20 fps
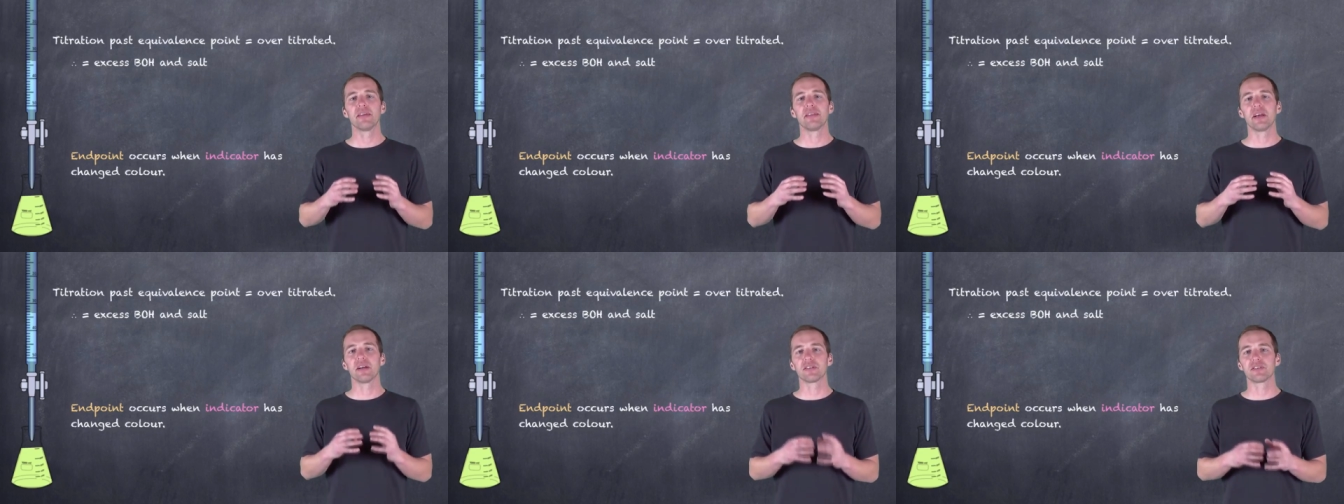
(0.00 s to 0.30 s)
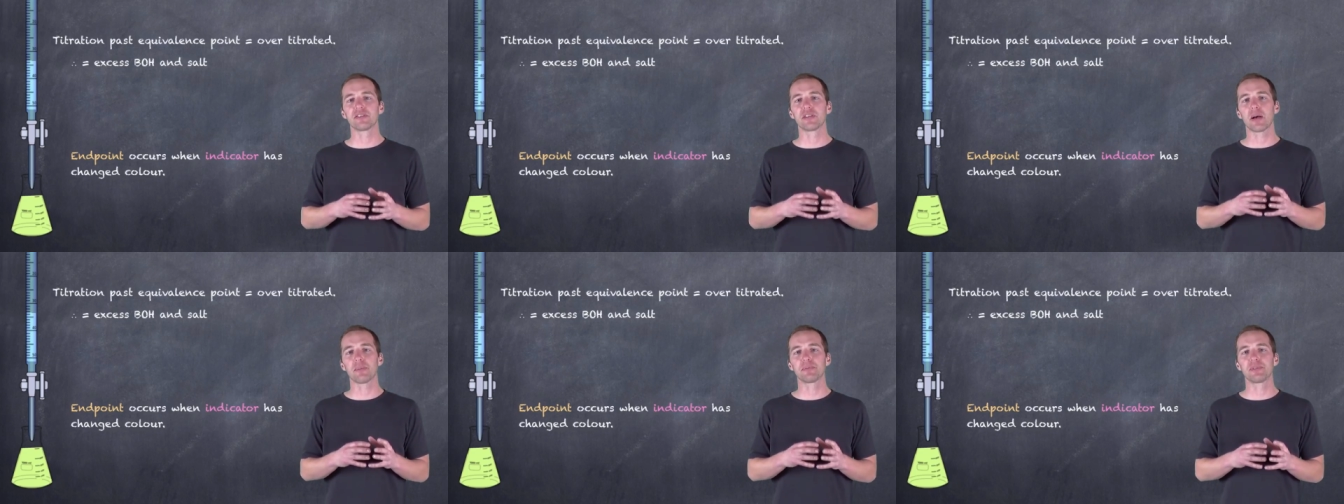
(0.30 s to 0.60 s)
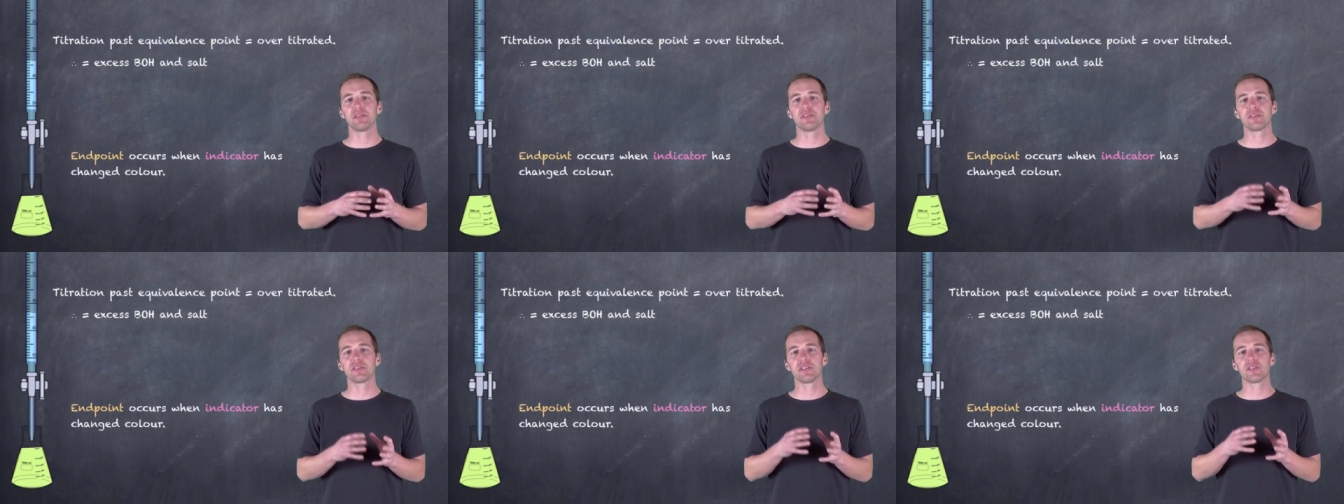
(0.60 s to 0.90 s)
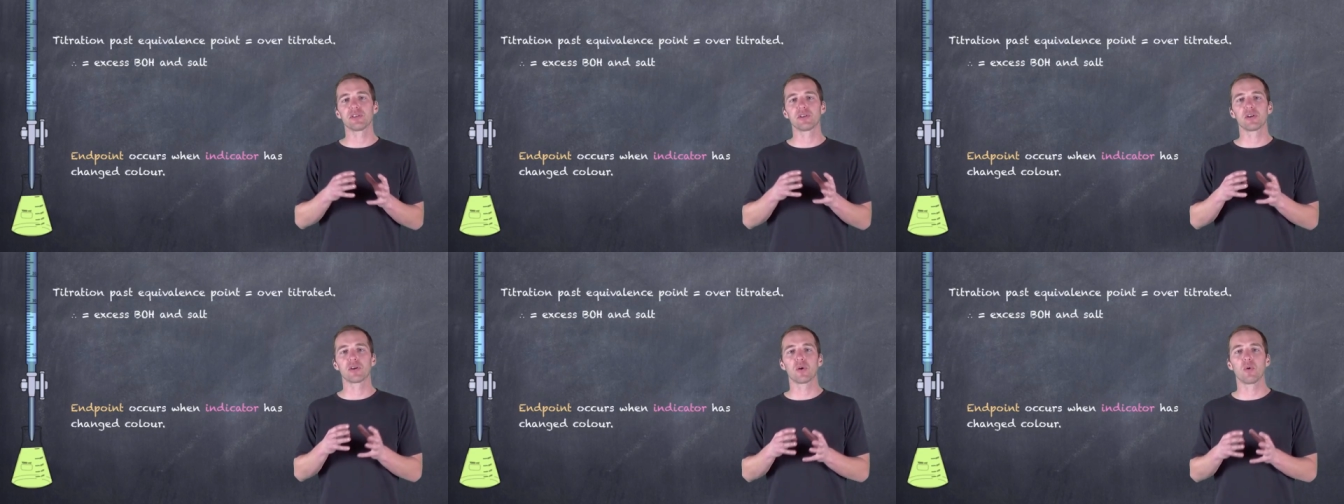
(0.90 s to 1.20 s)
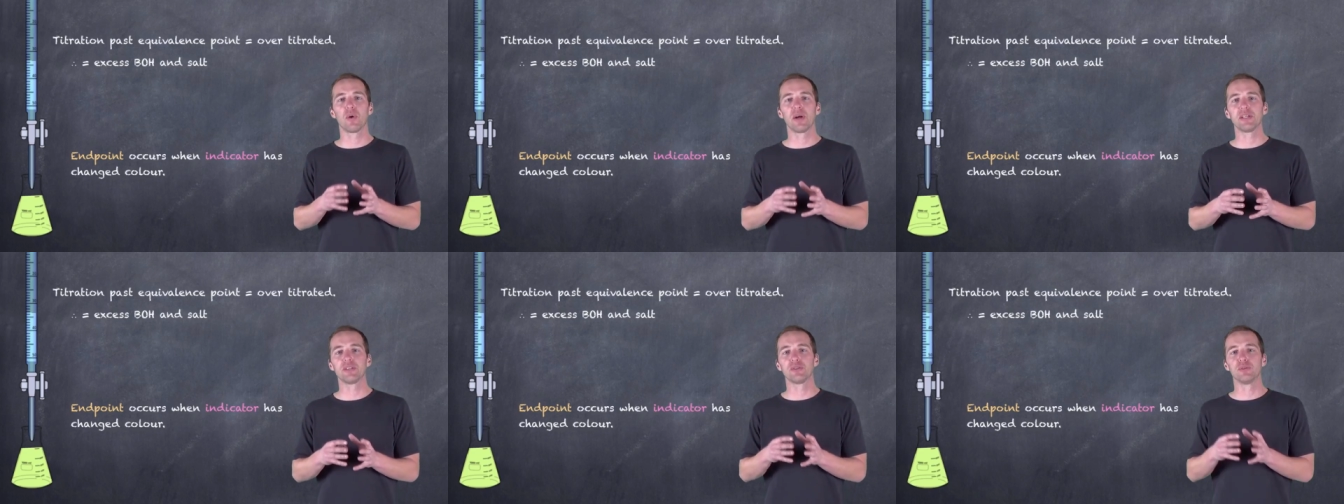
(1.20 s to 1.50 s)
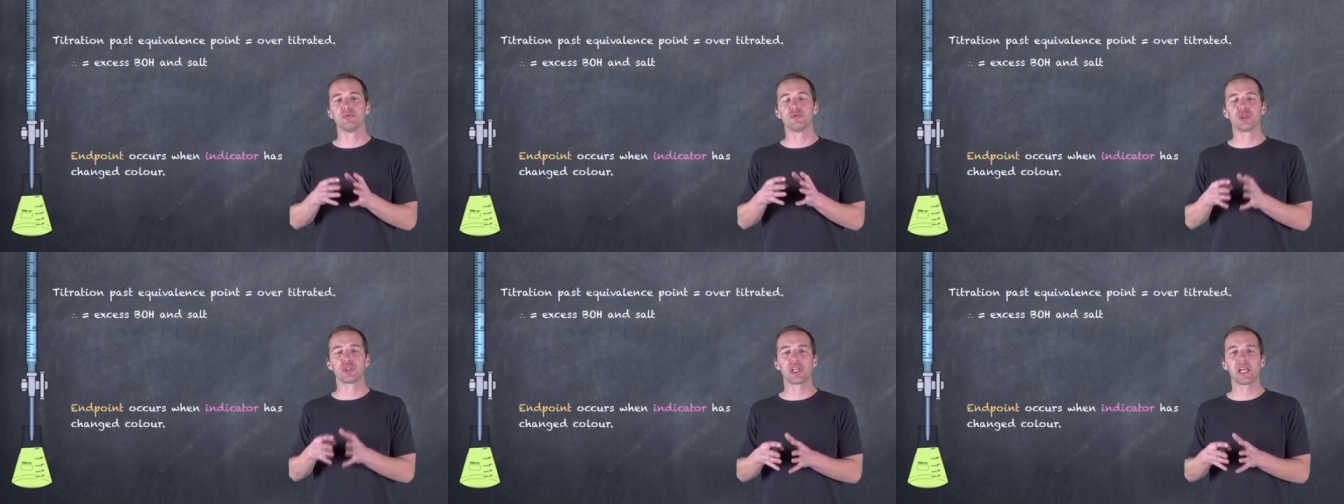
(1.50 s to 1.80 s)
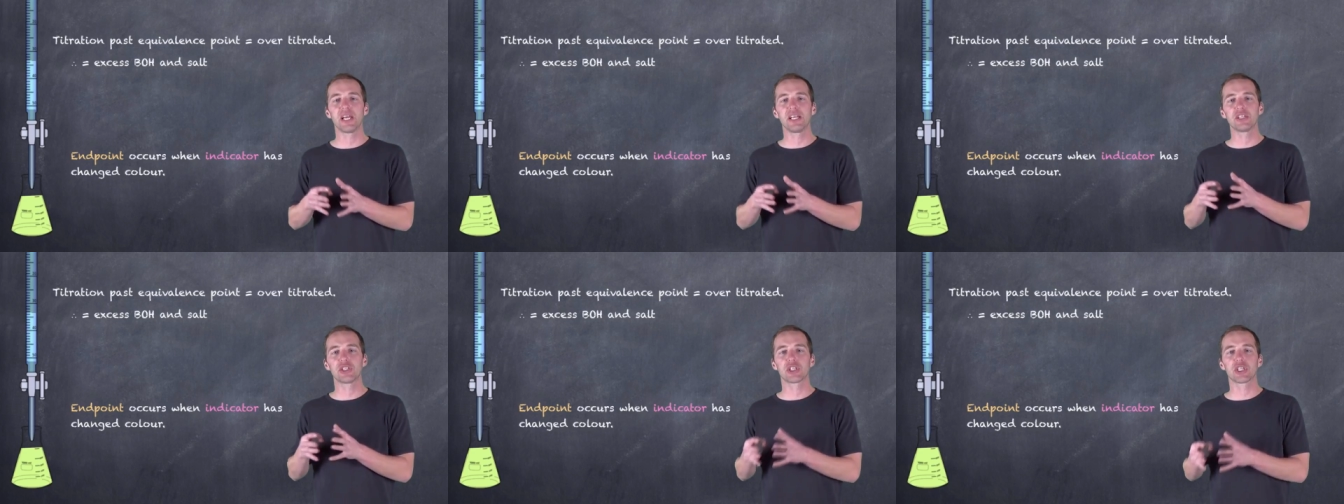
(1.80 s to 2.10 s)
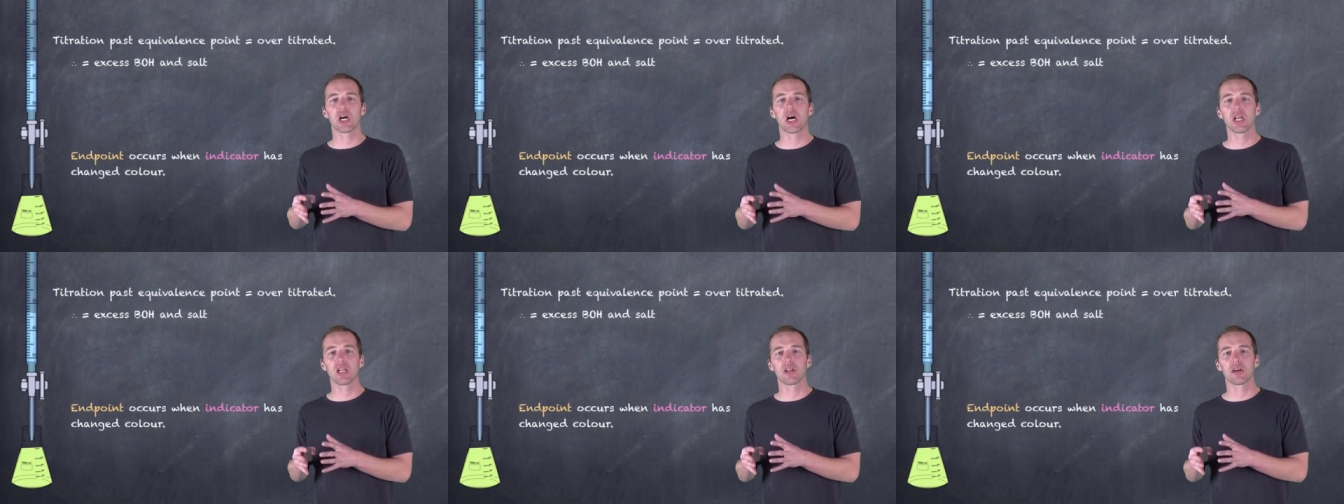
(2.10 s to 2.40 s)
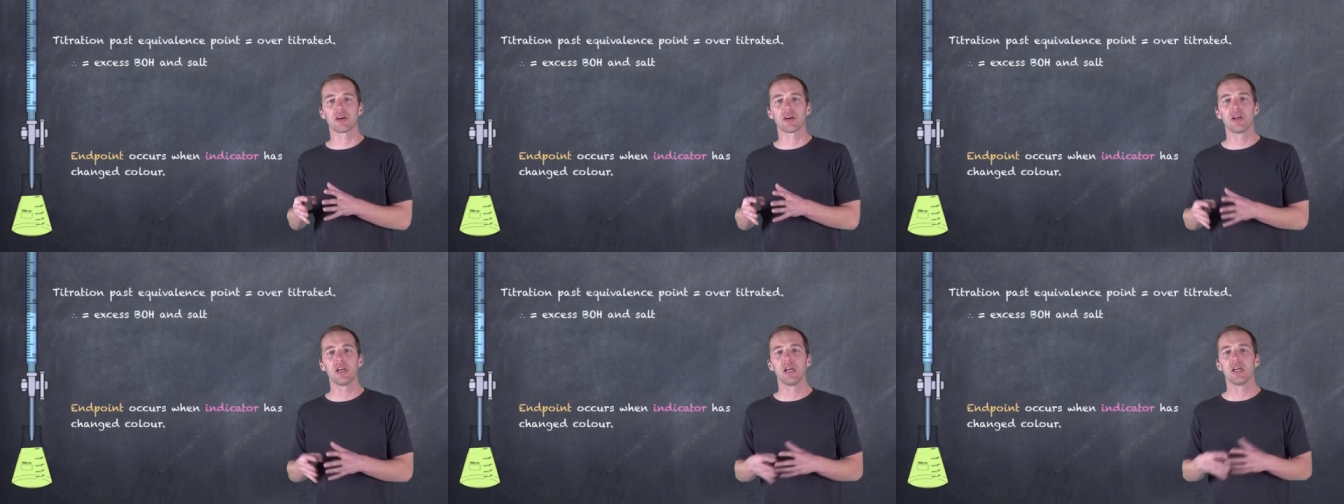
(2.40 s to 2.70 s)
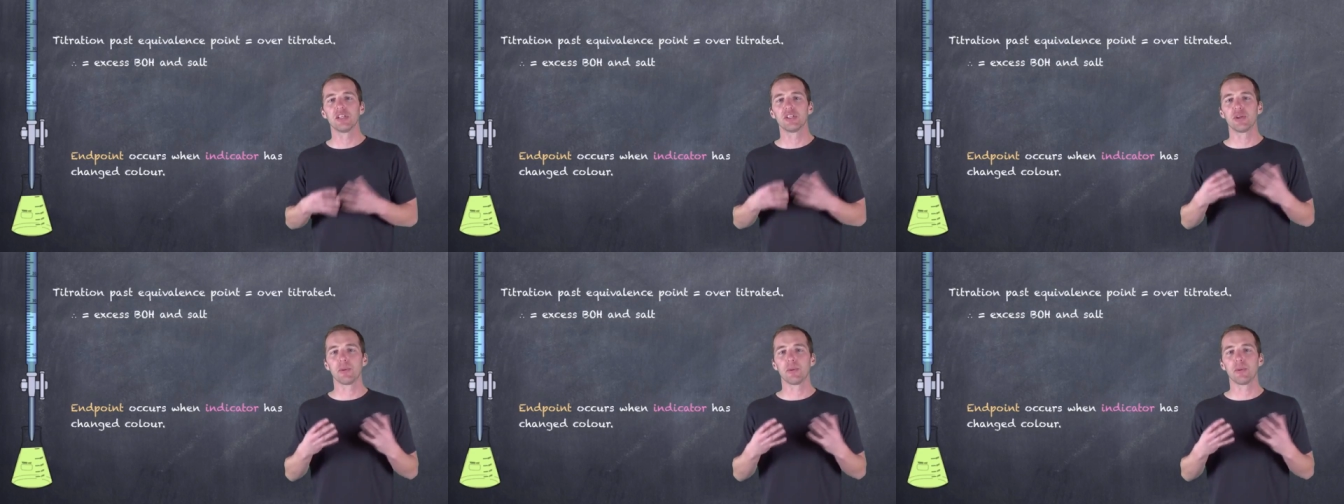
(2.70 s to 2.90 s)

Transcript: They are substances that are going to change color